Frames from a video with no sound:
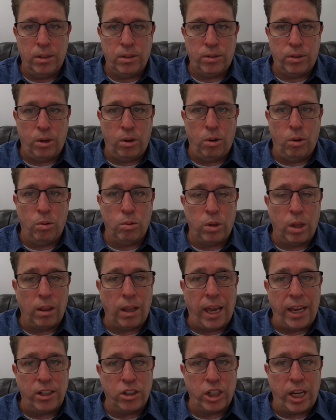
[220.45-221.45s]
So the
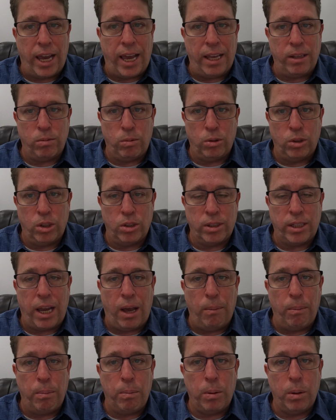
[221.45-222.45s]
light jazz will just
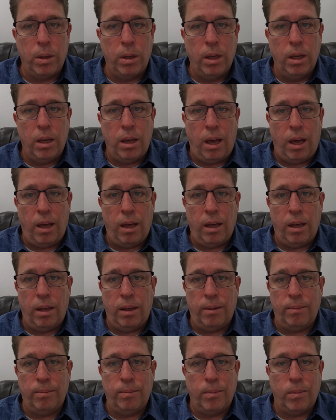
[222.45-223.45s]
help
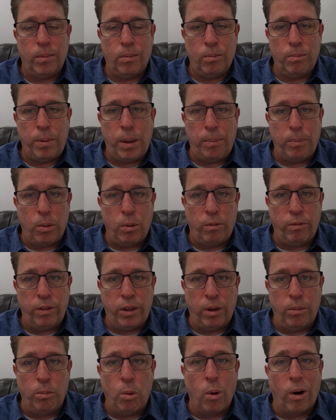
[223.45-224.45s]
um, people
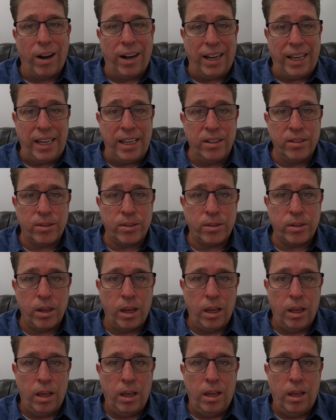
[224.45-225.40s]
feel more at ease.